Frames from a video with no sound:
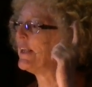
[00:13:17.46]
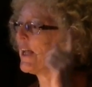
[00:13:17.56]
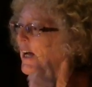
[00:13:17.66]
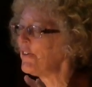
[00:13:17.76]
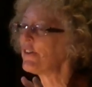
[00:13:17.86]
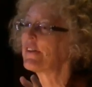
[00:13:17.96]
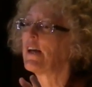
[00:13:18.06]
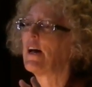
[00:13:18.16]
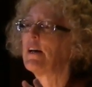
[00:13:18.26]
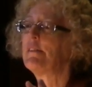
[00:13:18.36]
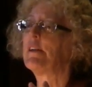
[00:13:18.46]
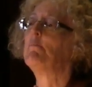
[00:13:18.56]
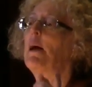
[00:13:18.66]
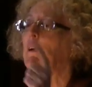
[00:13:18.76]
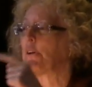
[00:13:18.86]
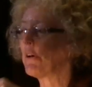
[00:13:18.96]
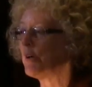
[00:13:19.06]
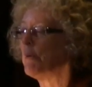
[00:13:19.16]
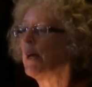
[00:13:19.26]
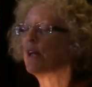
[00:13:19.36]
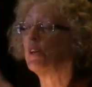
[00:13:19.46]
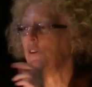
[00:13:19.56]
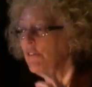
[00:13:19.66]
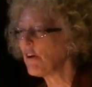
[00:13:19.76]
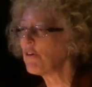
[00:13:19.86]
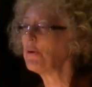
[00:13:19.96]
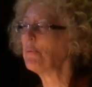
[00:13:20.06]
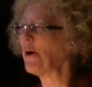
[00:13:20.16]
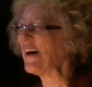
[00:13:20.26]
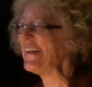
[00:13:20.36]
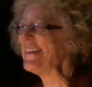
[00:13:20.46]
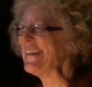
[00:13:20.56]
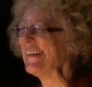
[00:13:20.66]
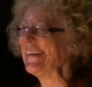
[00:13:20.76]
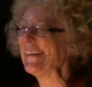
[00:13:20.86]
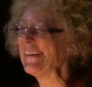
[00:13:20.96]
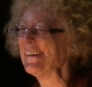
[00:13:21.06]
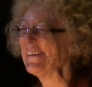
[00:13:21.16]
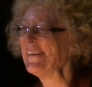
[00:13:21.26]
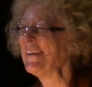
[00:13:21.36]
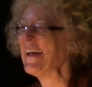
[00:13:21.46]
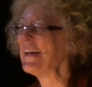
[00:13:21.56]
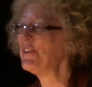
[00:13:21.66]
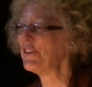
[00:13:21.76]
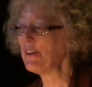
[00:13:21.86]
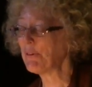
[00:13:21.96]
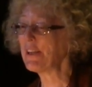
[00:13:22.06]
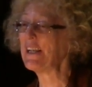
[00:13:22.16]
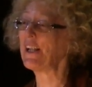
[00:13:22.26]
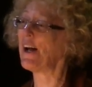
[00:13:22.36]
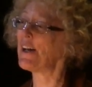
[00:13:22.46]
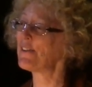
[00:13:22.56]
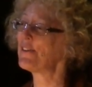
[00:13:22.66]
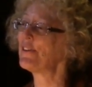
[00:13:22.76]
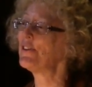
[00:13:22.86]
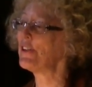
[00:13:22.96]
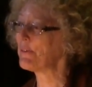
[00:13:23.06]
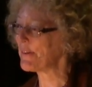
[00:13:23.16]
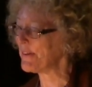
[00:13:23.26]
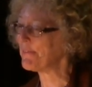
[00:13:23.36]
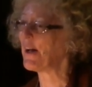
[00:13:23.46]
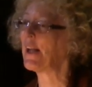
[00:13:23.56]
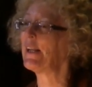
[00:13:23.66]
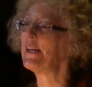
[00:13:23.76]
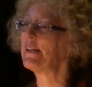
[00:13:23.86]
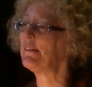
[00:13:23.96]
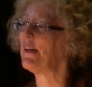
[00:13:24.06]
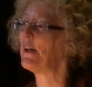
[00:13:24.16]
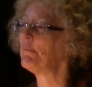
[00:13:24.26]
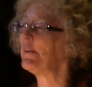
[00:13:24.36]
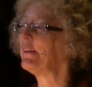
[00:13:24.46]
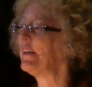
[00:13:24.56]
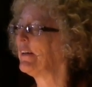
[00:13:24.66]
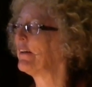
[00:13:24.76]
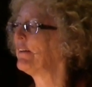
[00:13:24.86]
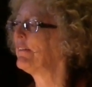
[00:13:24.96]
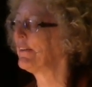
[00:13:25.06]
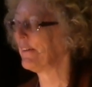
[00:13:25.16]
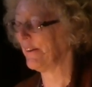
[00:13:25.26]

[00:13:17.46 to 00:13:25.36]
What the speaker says: Elijah's gods at Mount Carmel, and you know who won? And she really lost. She was divinely condemned and killed.